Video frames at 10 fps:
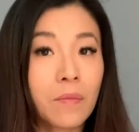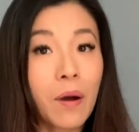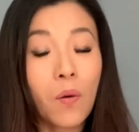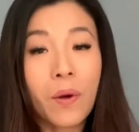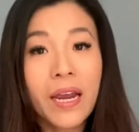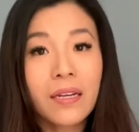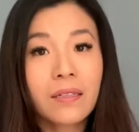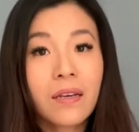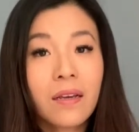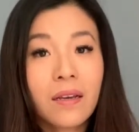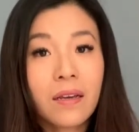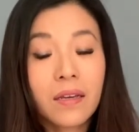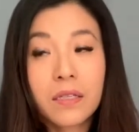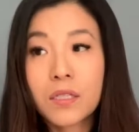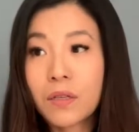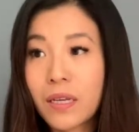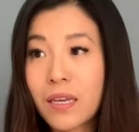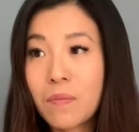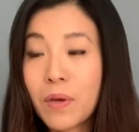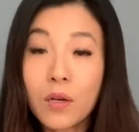about weight is to
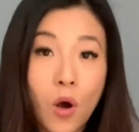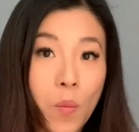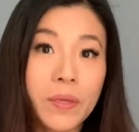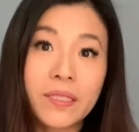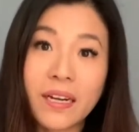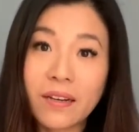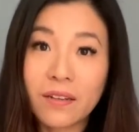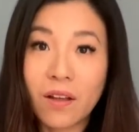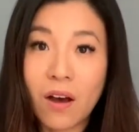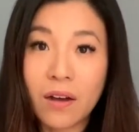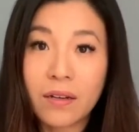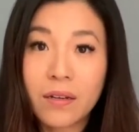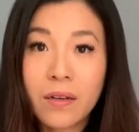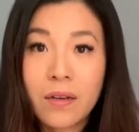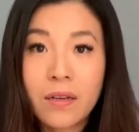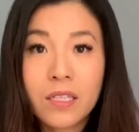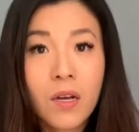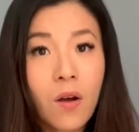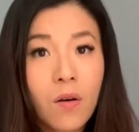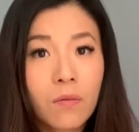keep an open dialogue.
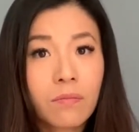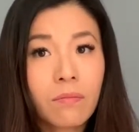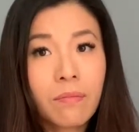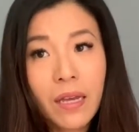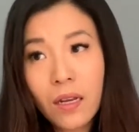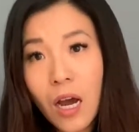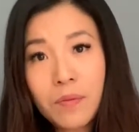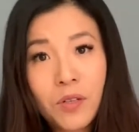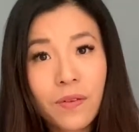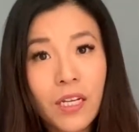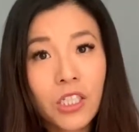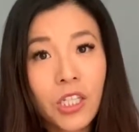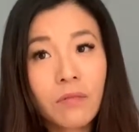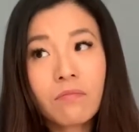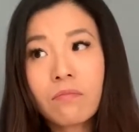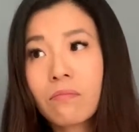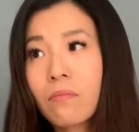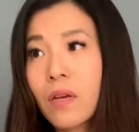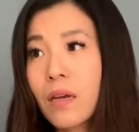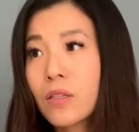So make an observation,
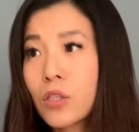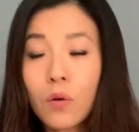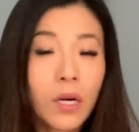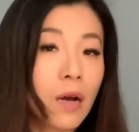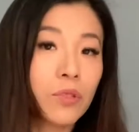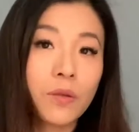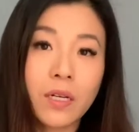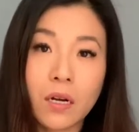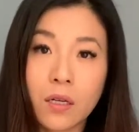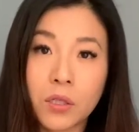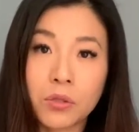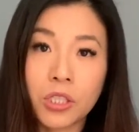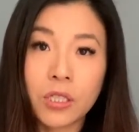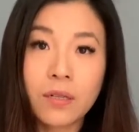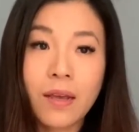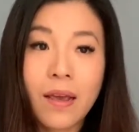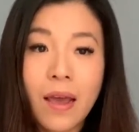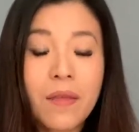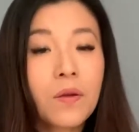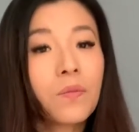don't come to a conclusion,
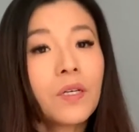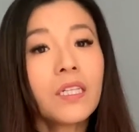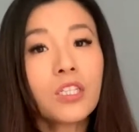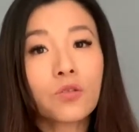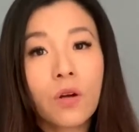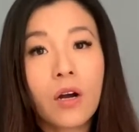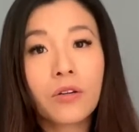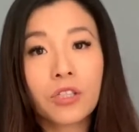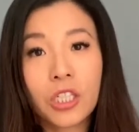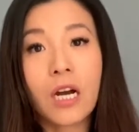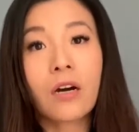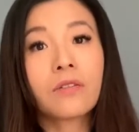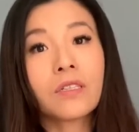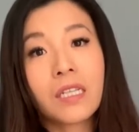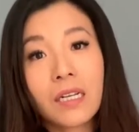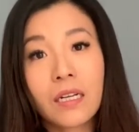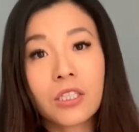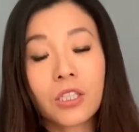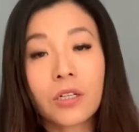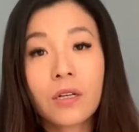and then really draw your child and
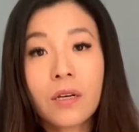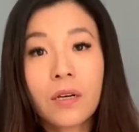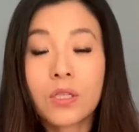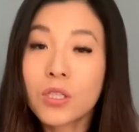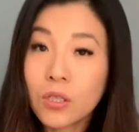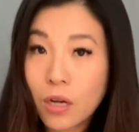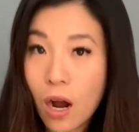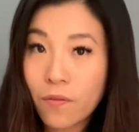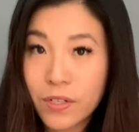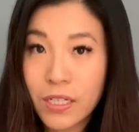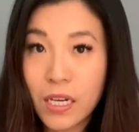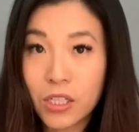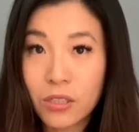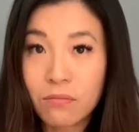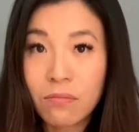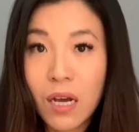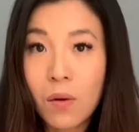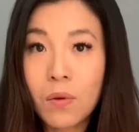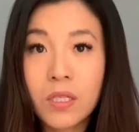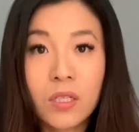teenager into the conversation. I
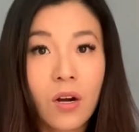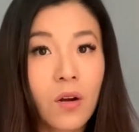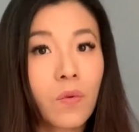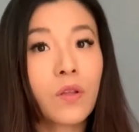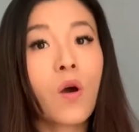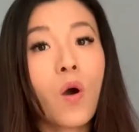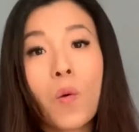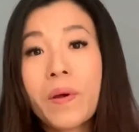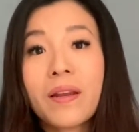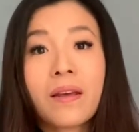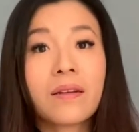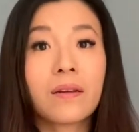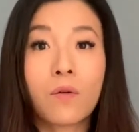would start with open-ended